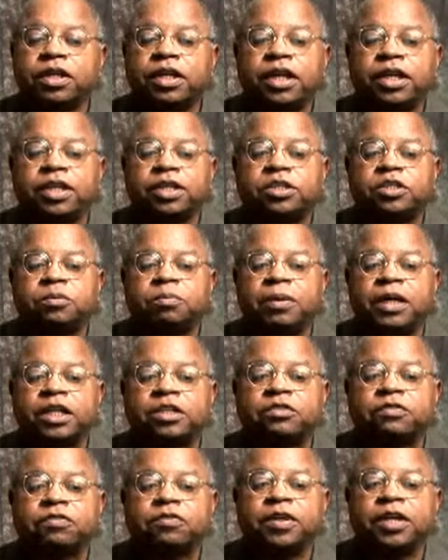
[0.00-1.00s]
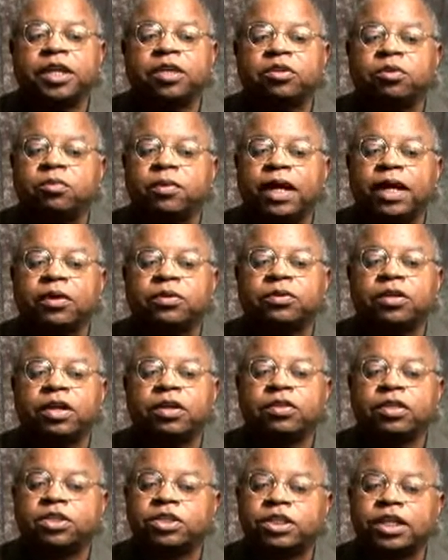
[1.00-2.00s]
Kenneth's best friend throughout
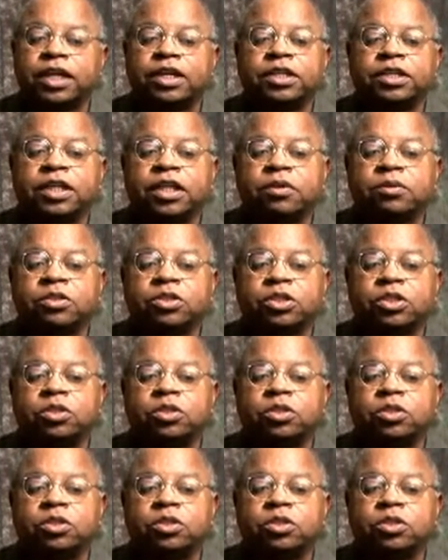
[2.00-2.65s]
the secondary